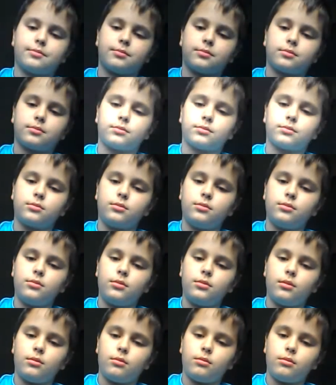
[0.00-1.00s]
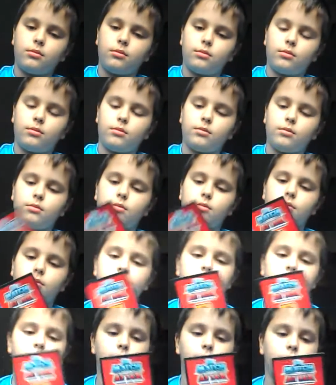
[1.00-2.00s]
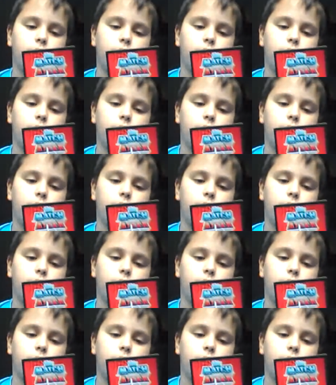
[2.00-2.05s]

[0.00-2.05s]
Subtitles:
(no one is talking)